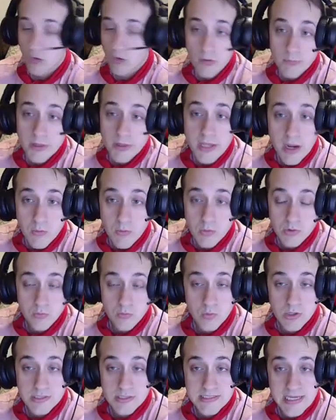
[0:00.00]
Well, normally I
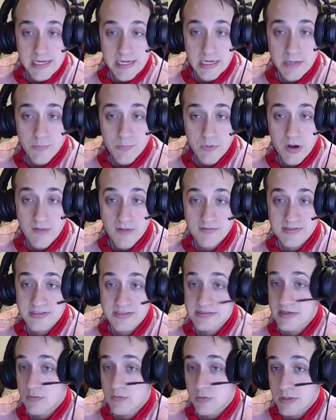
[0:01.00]
wouldn't want to take any
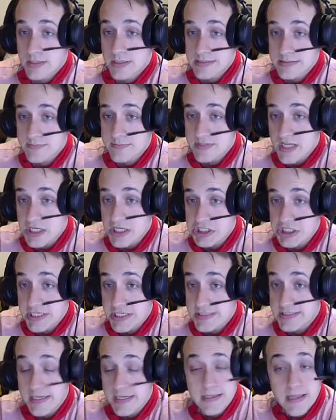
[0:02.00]
provinces. I want to get some
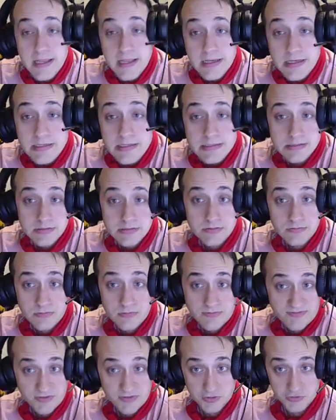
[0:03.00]
duchies, and
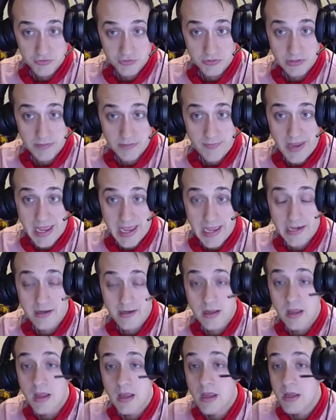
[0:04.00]
it feels really
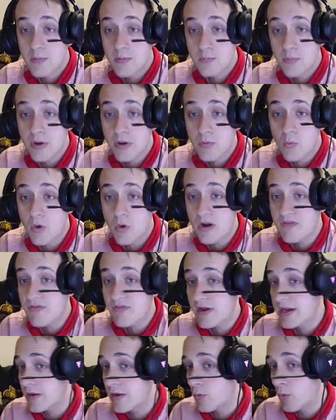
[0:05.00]
bad. But
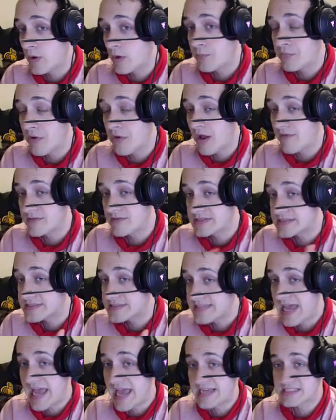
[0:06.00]
what if I get 1
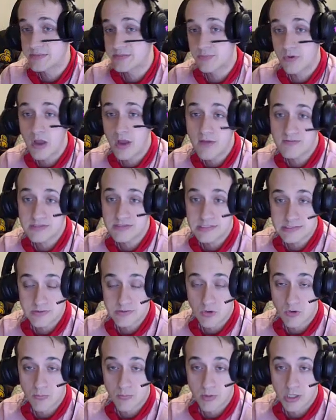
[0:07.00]
province and tax the
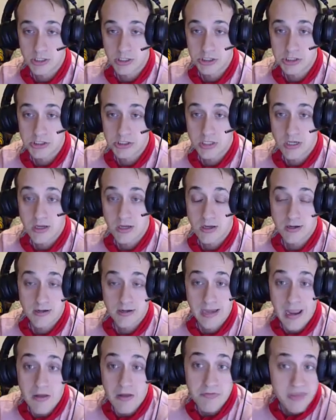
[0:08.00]
provinces a whole bunch?
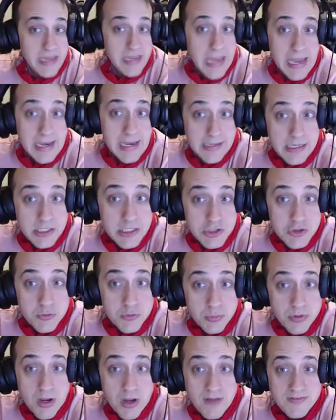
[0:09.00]
Now they can't get
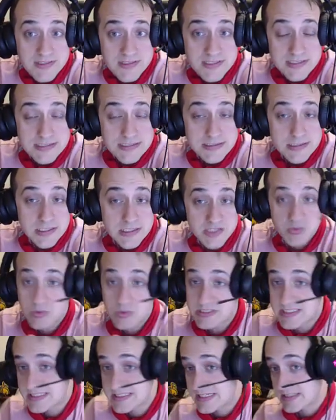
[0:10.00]
2 provinces,
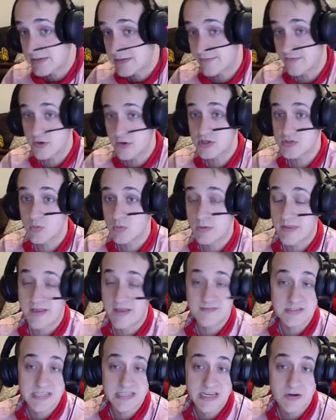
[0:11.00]
because once they take the first
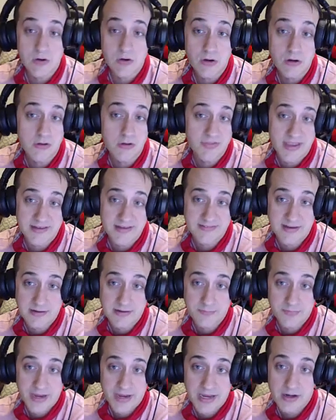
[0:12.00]
one, they have to take all that
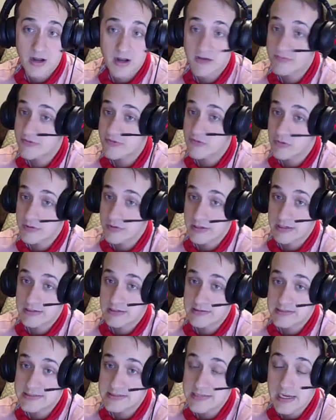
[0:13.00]
debt and pay it off before they
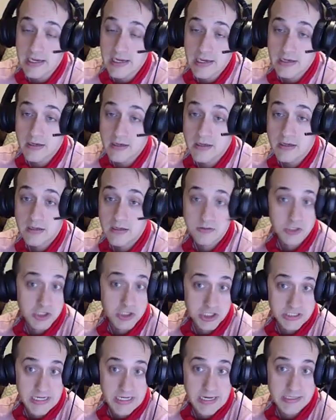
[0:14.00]
can get the second,
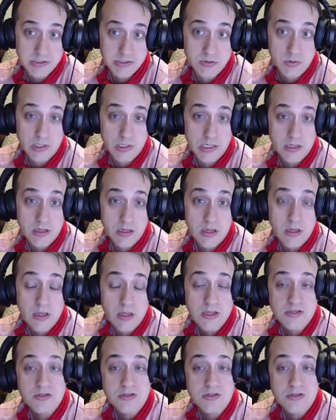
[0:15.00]
and they just can't do it.